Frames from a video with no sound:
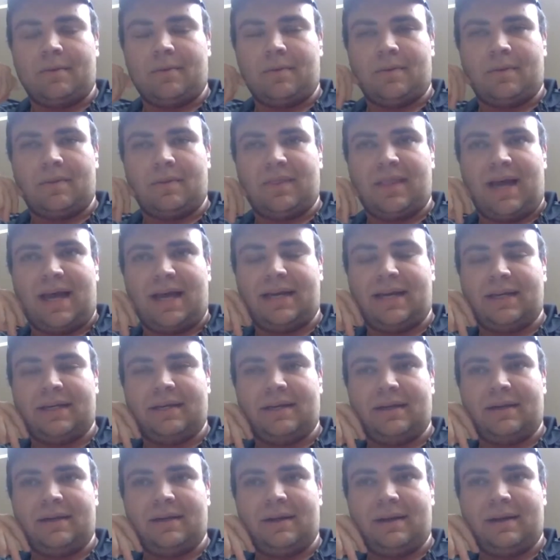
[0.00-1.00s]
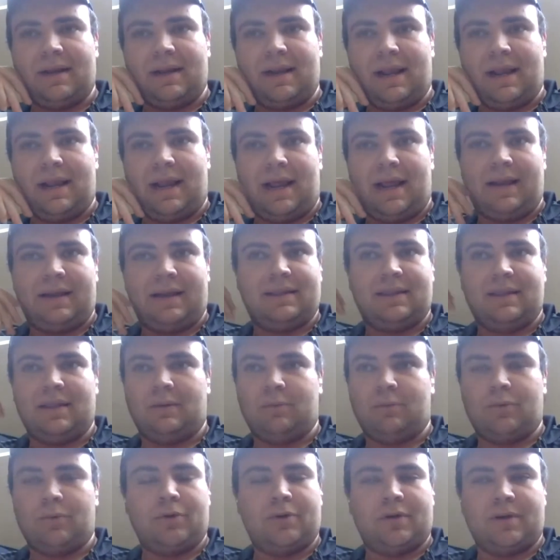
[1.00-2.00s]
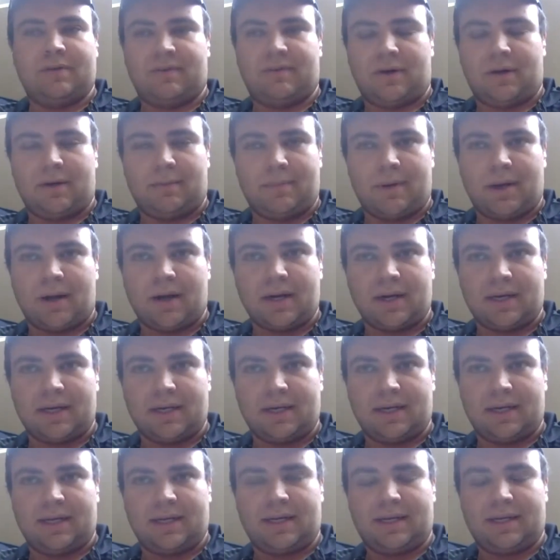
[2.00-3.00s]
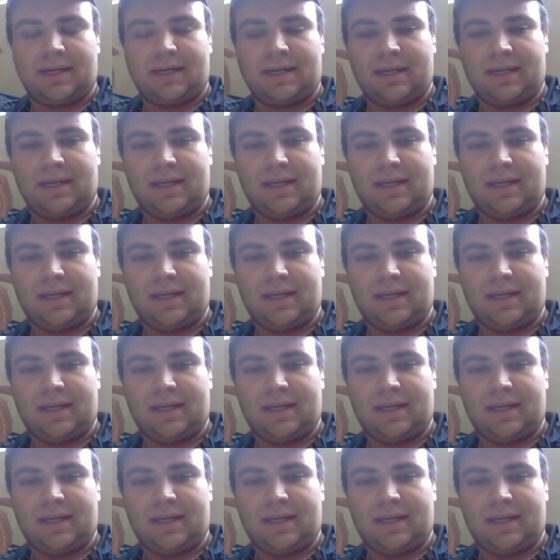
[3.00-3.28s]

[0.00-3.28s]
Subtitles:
that at the root of all marketing